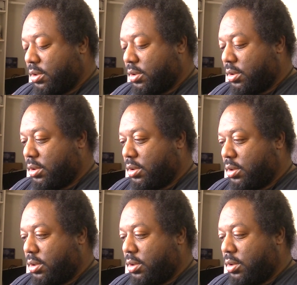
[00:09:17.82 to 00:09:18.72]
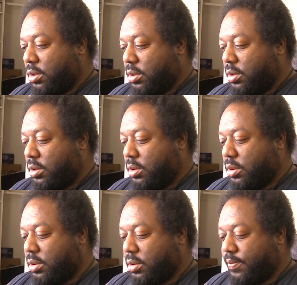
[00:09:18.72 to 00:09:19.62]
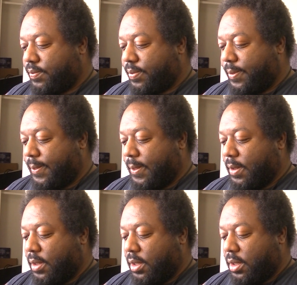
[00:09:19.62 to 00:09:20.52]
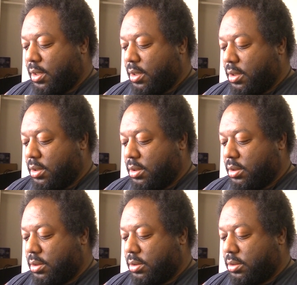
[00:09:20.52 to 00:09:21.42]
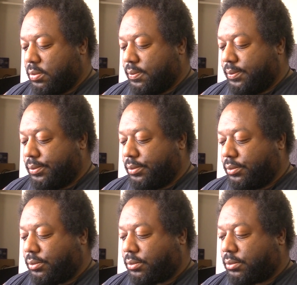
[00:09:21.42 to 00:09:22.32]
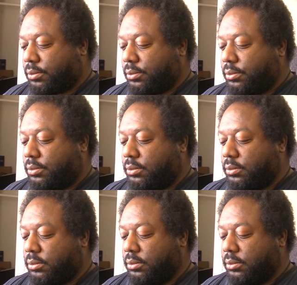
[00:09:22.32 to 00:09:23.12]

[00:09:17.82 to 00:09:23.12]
Nobody speaks.